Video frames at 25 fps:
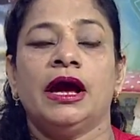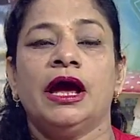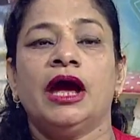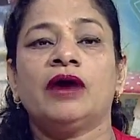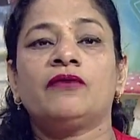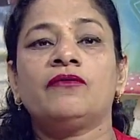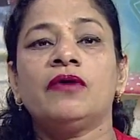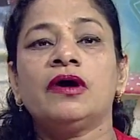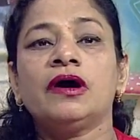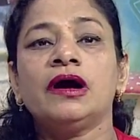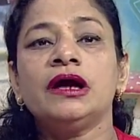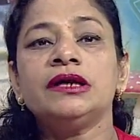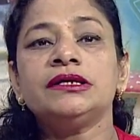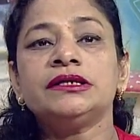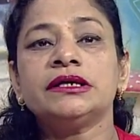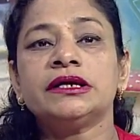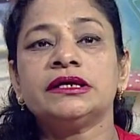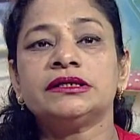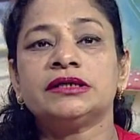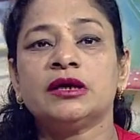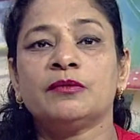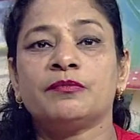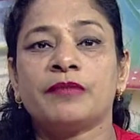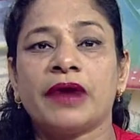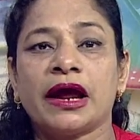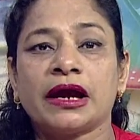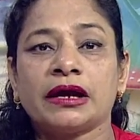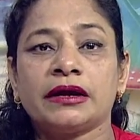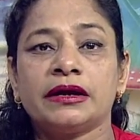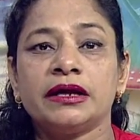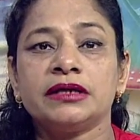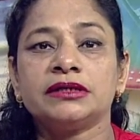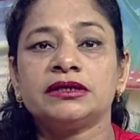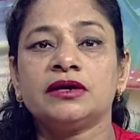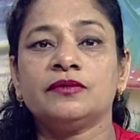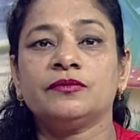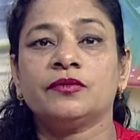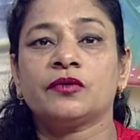Aquaculture is a
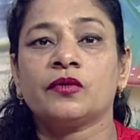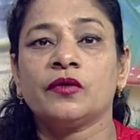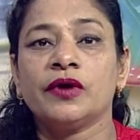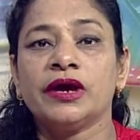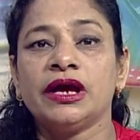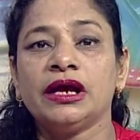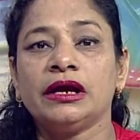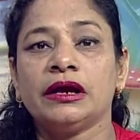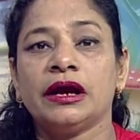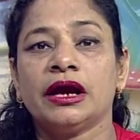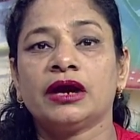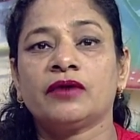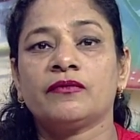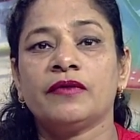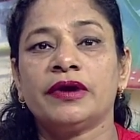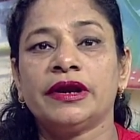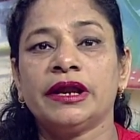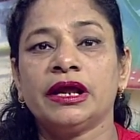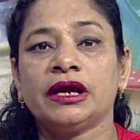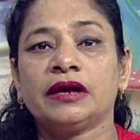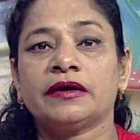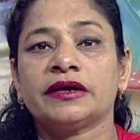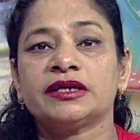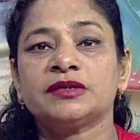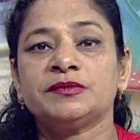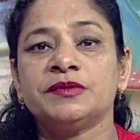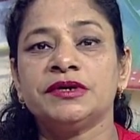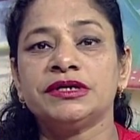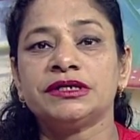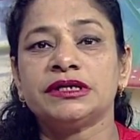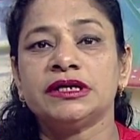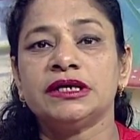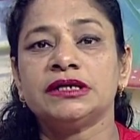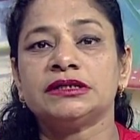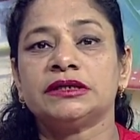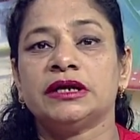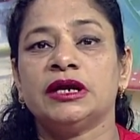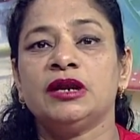practice of growing aquatic
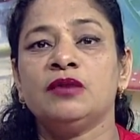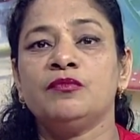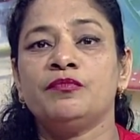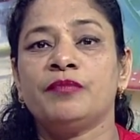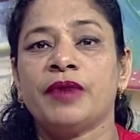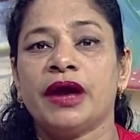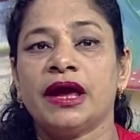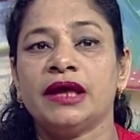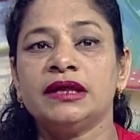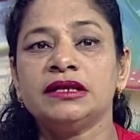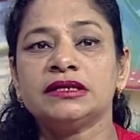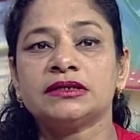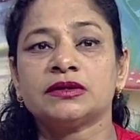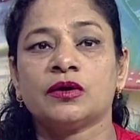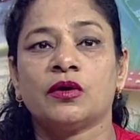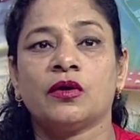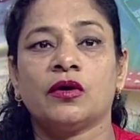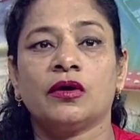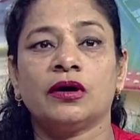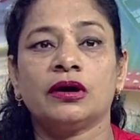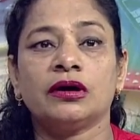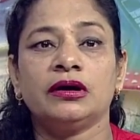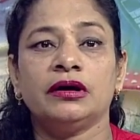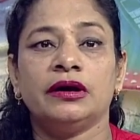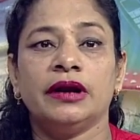species in pens or